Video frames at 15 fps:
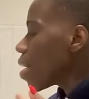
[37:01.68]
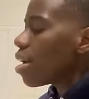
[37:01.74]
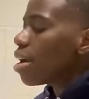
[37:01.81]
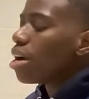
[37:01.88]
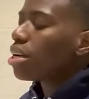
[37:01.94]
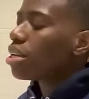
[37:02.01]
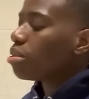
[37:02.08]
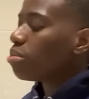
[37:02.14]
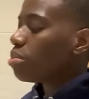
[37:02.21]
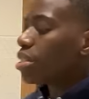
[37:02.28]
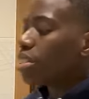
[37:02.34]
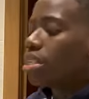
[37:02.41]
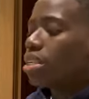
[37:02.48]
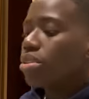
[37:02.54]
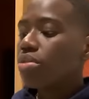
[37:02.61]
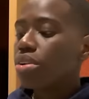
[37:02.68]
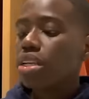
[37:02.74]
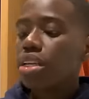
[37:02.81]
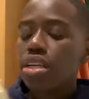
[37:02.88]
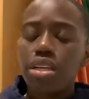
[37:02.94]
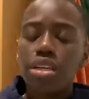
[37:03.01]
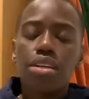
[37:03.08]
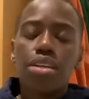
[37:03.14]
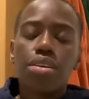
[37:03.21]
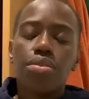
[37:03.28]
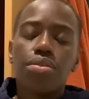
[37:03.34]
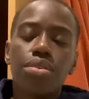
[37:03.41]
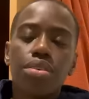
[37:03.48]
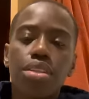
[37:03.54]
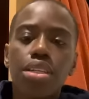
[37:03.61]
I'm de-rigged.
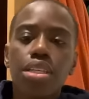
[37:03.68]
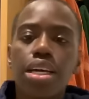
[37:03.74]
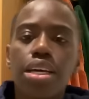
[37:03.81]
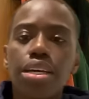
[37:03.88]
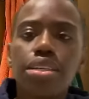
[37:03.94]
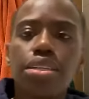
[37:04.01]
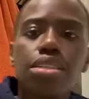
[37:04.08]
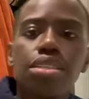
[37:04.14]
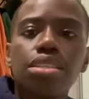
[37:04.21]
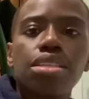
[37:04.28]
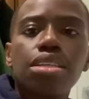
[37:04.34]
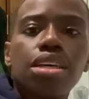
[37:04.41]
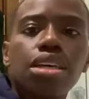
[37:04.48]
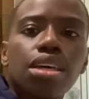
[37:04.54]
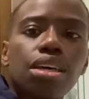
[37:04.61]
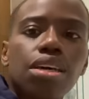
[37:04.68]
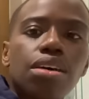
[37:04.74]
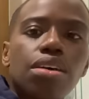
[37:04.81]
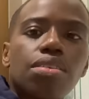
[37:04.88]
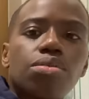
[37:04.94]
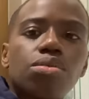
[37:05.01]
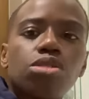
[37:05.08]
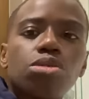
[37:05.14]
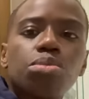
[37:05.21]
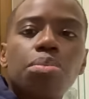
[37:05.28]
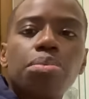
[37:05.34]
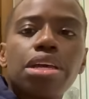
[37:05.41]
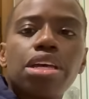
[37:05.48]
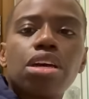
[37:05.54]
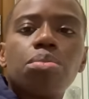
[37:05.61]
For the night, I washed my
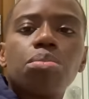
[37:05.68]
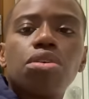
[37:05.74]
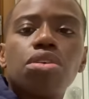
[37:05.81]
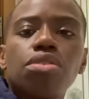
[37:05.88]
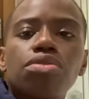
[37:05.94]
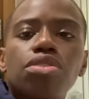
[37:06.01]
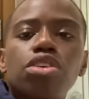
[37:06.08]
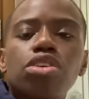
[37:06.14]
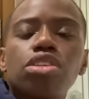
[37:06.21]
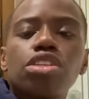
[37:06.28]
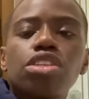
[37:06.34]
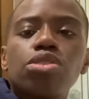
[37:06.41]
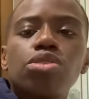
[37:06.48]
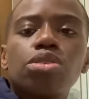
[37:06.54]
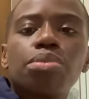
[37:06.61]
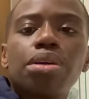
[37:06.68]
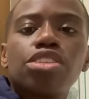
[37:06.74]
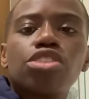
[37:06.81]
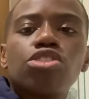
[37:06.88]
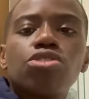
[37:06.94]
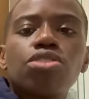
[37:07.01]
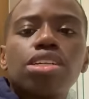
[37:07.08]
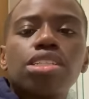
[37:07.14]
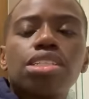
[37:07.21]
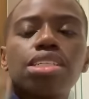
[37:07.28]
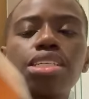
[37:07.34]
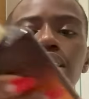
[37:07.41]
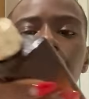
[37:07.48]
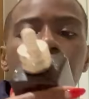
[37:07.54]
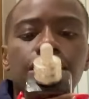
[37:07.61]
makeup off. I'm gonna use my
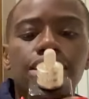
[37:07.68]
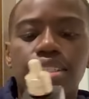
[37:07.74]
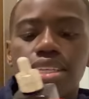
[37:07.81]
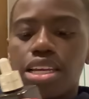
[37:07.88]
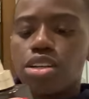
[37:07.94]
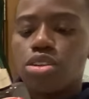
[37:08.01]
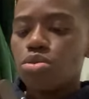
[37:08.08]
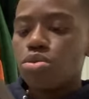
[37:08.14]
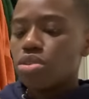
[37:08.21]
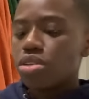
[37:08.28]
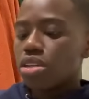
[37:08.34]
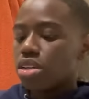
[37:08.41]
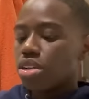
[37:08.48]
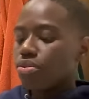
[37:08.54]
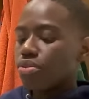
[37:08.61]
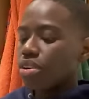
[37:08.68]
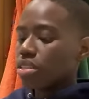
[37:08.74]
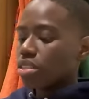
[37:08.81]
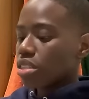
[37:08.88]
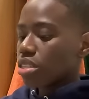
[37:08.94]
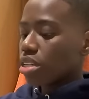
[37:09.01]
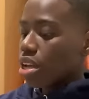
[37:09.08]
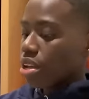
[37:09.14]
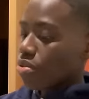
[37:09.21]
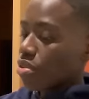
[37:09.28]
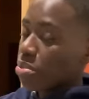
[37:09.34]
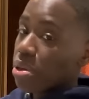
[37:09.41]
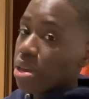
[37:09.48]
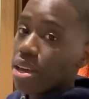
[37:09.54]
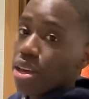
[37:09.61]
trusty Estee Lauder Advanced Night
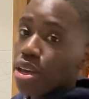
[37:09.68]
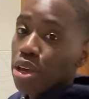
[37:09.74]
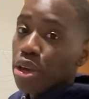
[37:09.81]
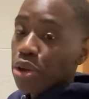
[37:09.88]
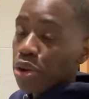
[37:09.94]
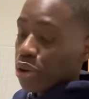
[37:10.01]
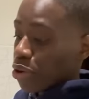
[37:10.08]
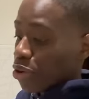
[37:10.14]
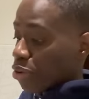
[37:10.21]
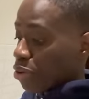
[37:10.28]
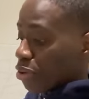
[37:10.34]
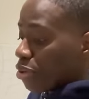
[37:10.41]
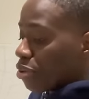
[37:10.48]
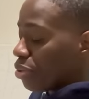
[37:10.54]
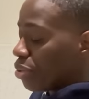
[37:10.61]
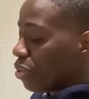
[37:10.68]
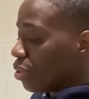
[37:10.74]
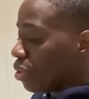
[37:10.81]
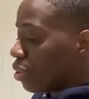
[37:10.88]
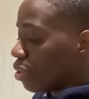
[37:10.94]
Repair. Girl,